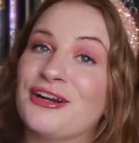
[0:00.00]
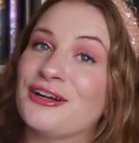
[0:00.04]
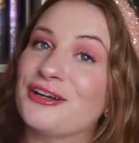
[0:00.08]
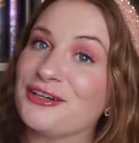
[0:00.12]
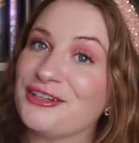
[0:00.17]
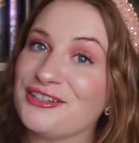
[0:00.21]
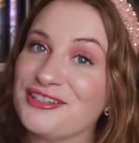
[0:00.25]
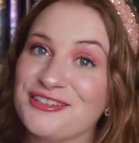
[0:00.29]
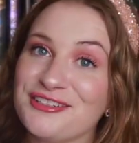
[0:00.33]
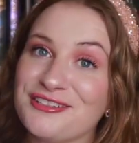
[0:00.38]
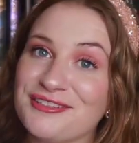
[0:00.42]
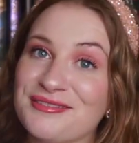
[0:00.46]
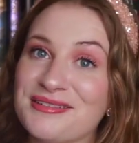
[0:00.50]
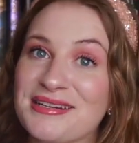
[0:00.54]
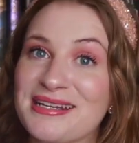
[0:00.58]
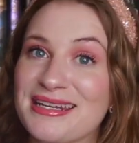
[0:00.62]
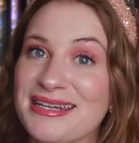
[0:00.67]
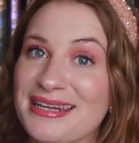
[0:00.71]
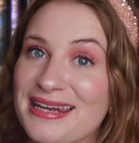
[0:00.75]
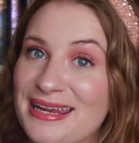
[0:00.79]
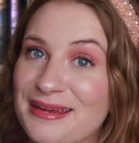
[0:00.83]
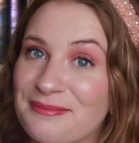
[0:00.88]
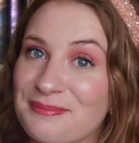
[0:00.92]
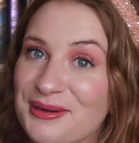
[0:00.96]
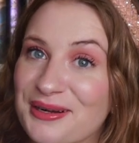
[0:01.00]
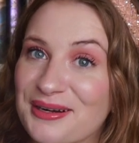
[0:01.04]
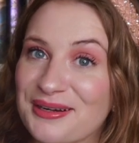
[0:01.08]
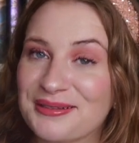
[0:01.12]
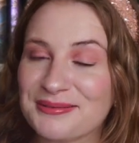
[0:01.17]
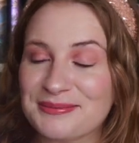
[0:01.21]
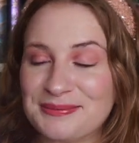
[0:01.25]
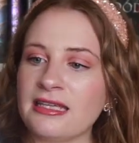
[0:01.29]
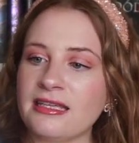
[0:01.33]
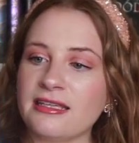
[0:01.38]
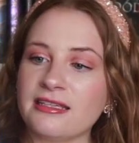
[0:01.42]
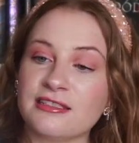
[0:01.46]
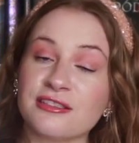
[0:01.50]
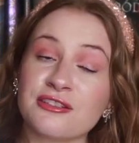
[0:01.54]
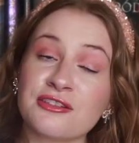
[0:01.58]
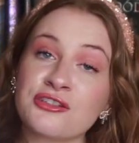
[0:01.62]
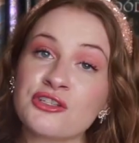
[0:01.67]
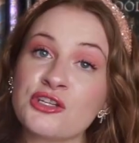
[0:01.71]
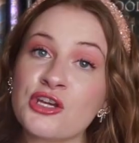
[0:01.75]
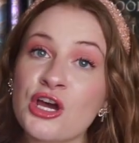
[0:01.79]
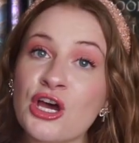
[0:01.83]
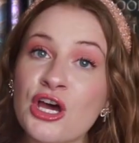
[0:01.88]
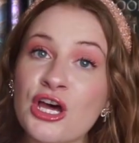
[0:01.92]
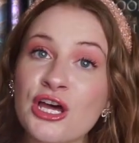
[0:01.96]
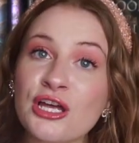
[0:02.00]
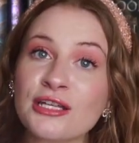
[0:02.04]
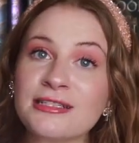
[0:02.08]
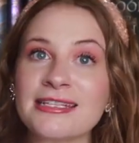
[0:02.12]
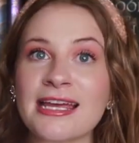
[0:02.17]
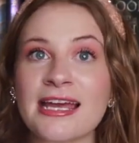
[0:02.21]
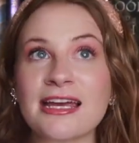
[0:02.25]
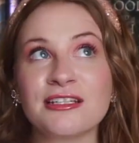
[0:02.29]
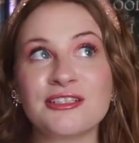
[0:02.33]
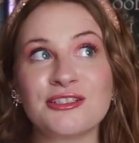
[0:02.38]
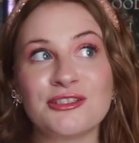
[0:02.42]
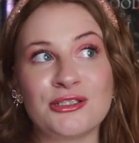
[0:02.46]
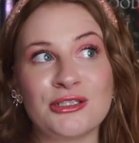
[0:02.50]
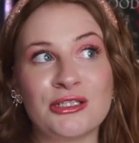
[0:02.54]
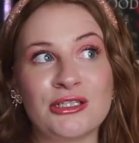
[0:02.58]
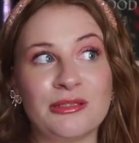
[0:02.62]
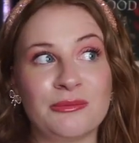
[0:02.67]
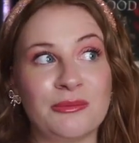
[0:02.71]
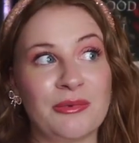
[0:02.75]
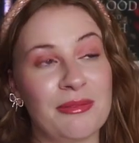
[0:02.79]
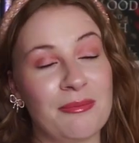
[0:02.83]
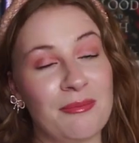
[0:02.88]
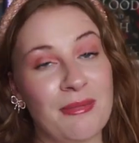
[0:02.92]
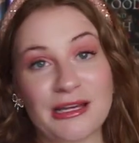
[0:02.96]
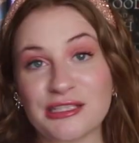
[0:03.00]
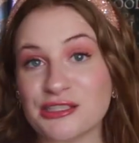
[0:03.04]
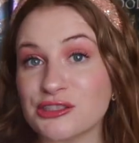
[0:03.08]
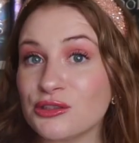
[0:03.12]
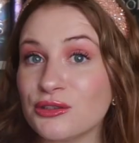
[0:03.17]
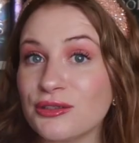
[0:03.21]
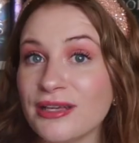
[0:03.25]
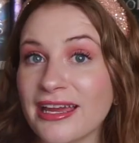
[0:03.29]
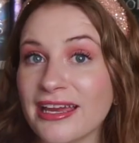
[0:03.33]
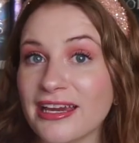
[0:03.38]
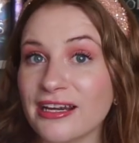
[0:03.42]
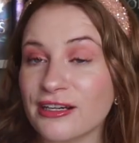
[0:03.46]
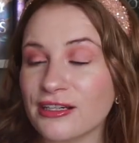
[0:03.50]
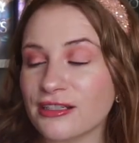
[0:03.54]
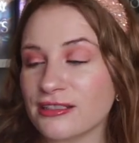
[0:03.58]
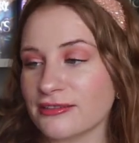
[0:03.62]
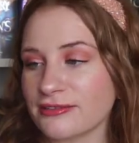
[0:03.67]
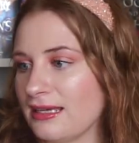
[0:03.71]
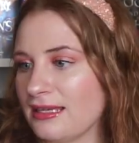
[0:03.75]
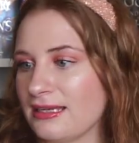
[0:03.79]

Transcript: her new neighbor. He is tall, tattooed, and with magical hair,